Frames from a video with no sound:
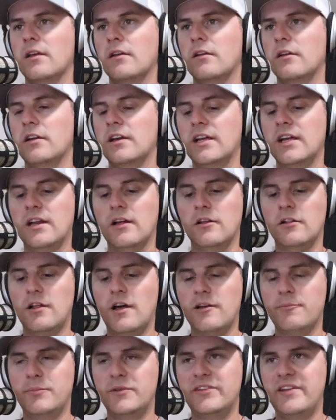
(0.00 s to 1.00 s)
going to get a
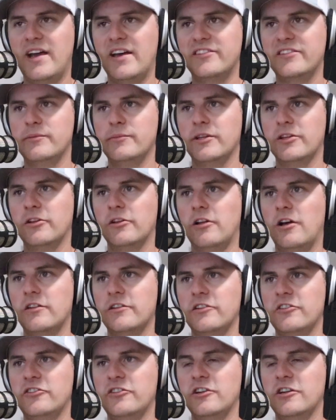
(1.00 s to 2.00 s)
lot of potassium in the lawn
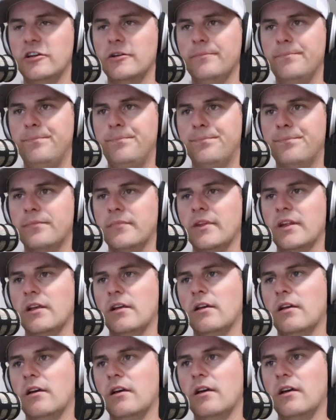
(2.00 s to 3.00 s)
this year.
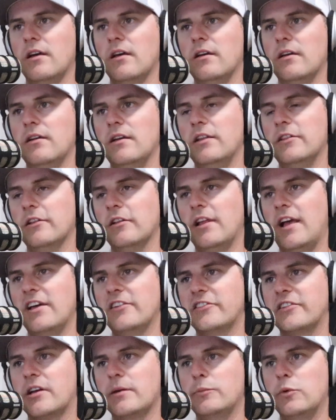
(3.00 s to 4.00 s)
In the
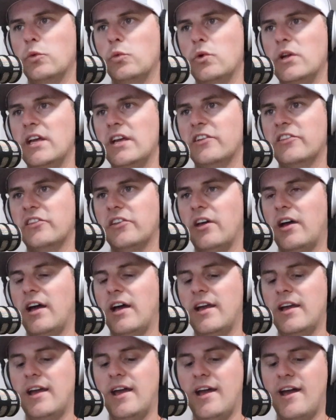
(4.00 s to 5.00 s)
last couple weeks,
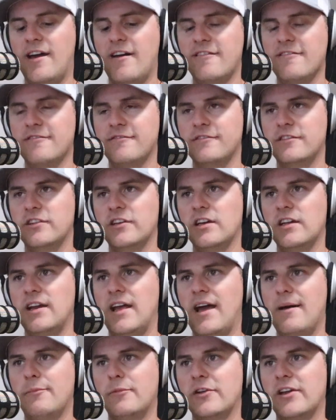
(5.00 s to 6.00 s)
I have done
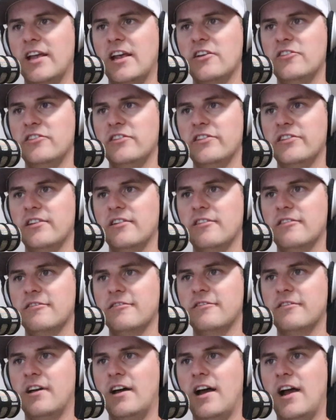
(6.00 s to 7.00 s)
applications
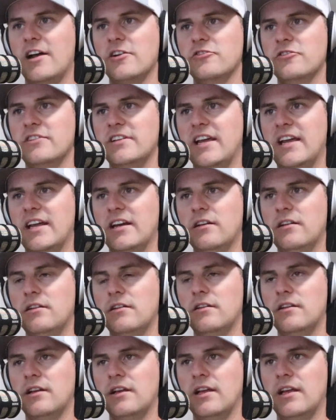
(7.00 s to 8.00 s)
of hydrotane
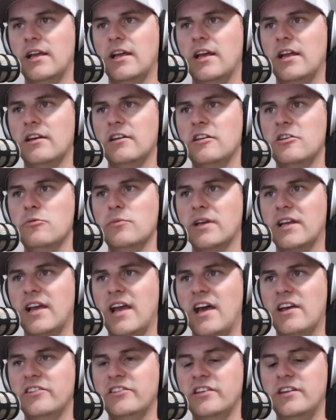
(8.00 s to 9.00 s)
and humic
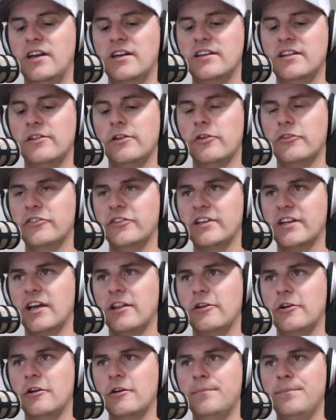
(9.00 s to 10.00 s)
acid. I did those
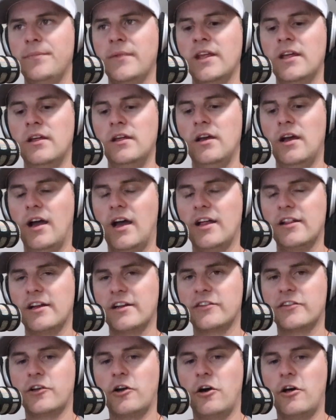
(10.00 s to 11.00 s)
together. I
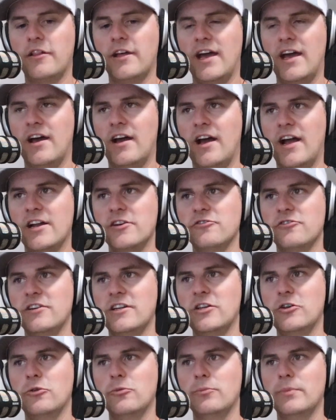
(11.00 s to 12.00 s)
like to call that
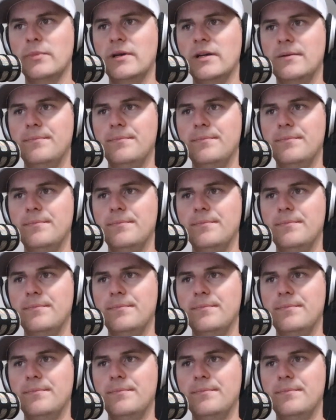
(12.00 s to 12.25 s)
hydrohume.